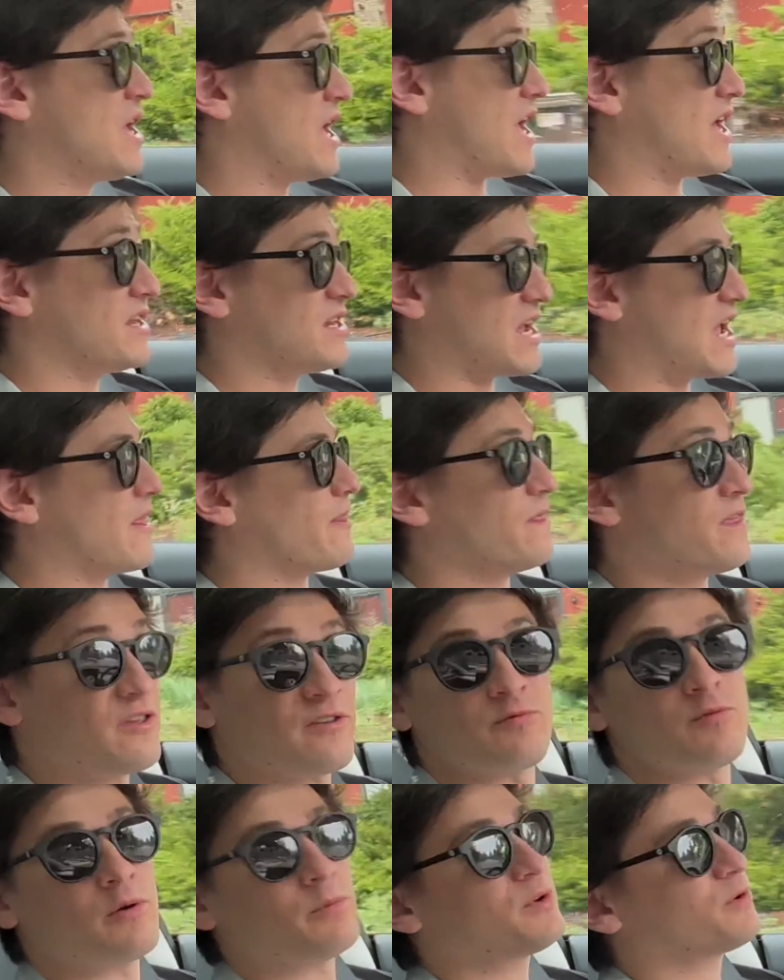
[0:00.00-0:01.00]
And at
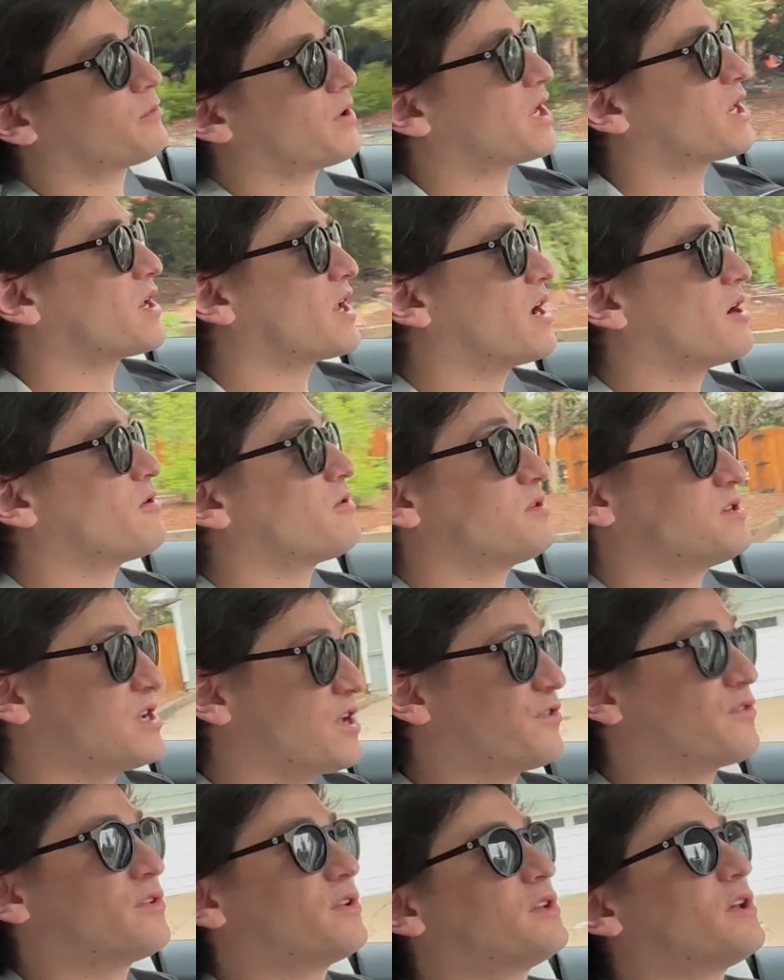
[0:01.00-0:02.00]
this moment right now,
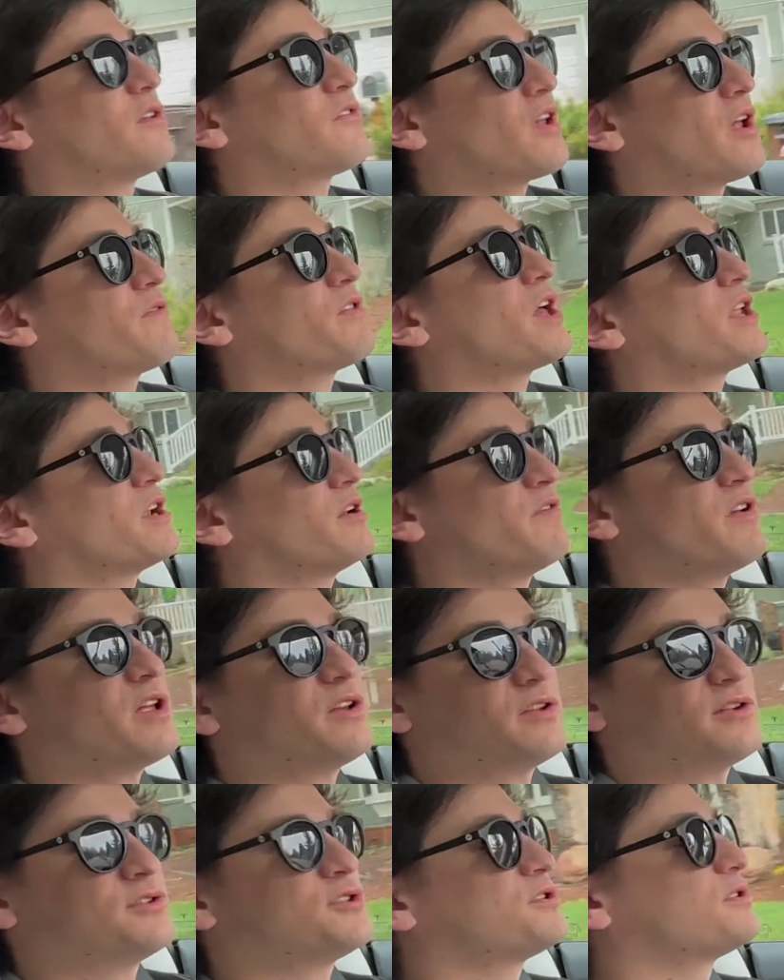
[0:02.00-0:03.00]
Tesla does have that
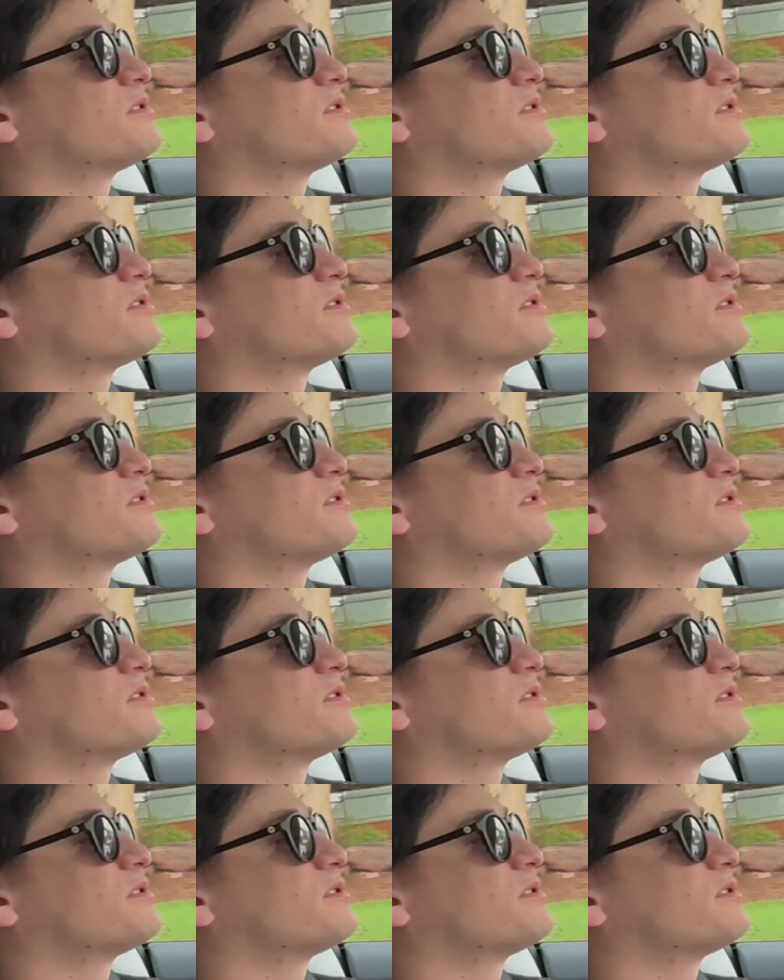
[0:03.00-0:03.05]
advantage.